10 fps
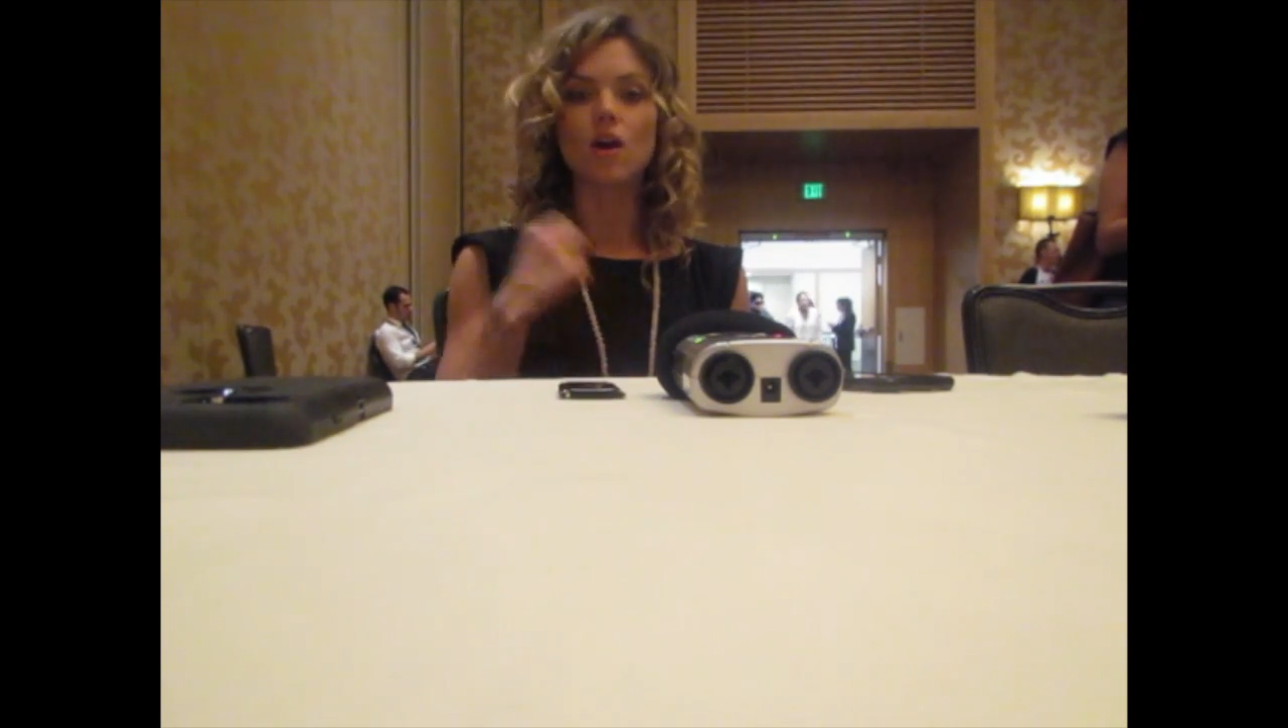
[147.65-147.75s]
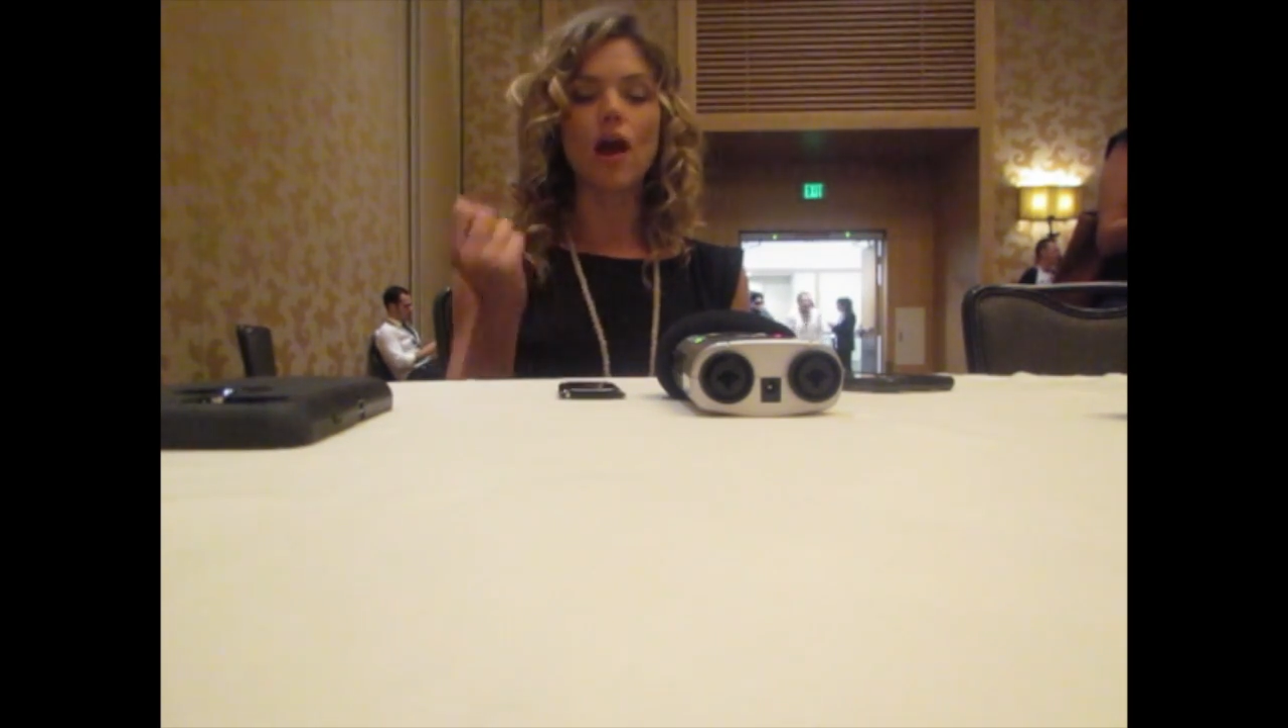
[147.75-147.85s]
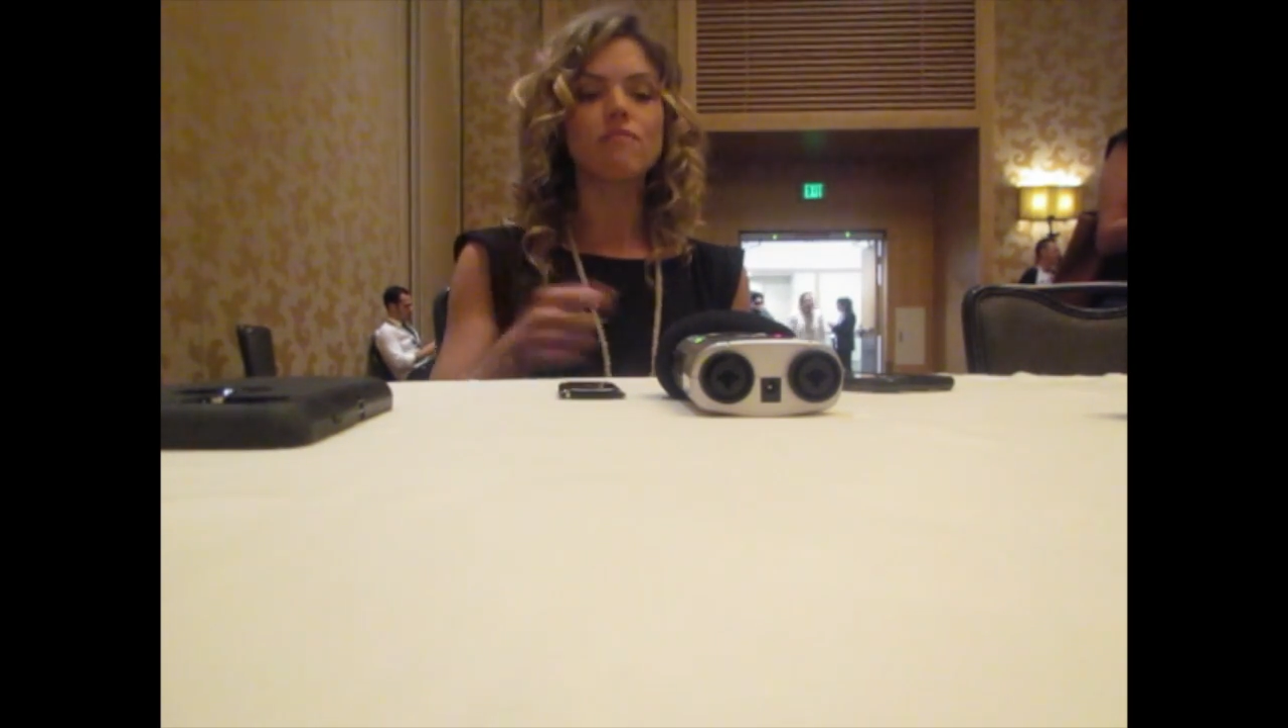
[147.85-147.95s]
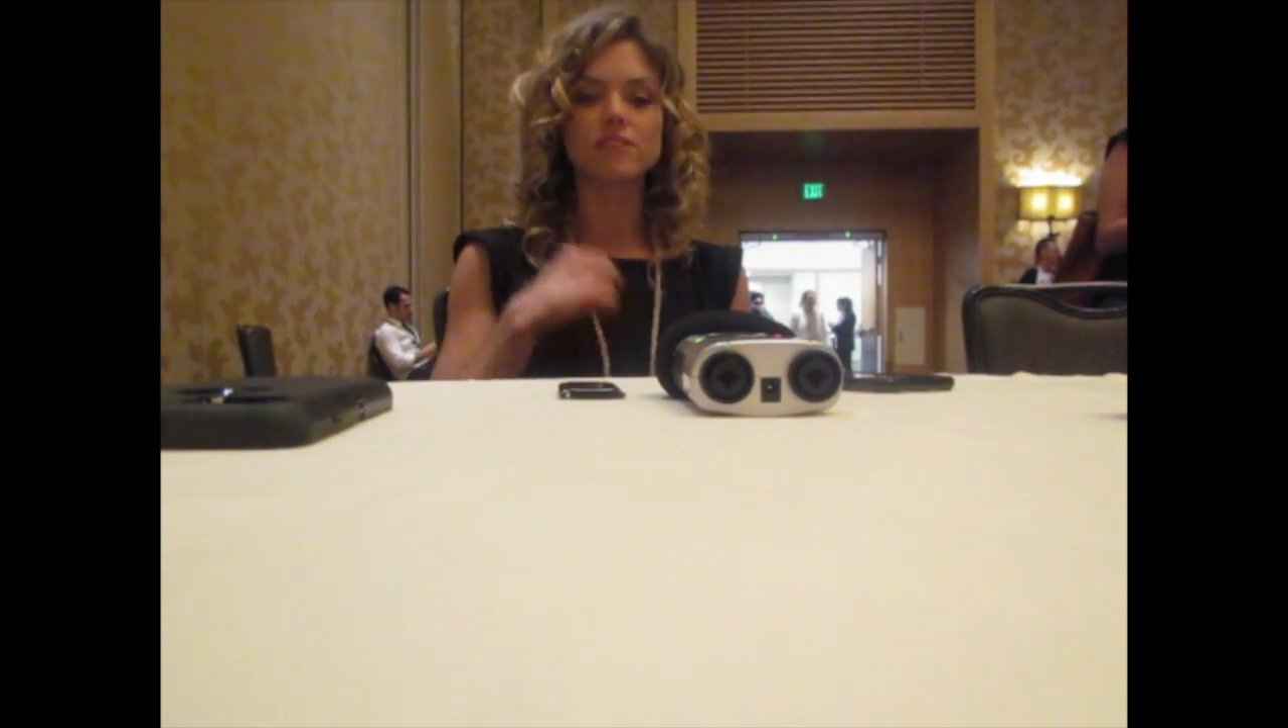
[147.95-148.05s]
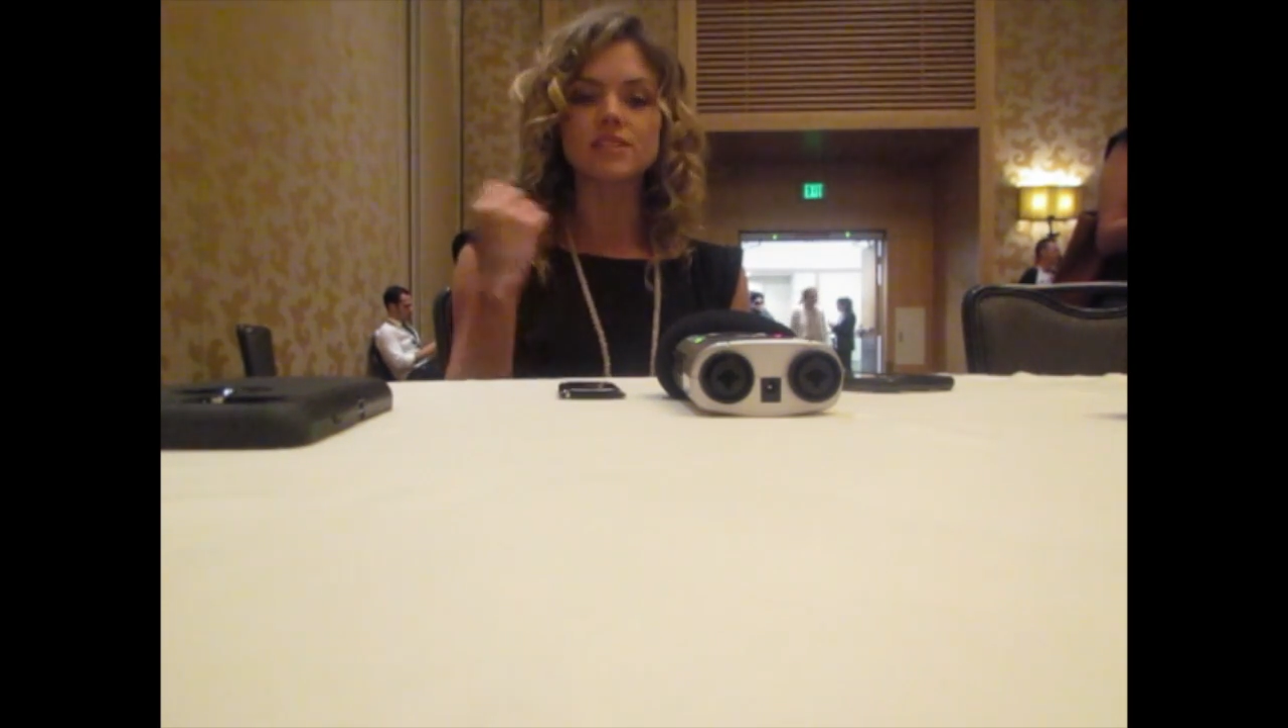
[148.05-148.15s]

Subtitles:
every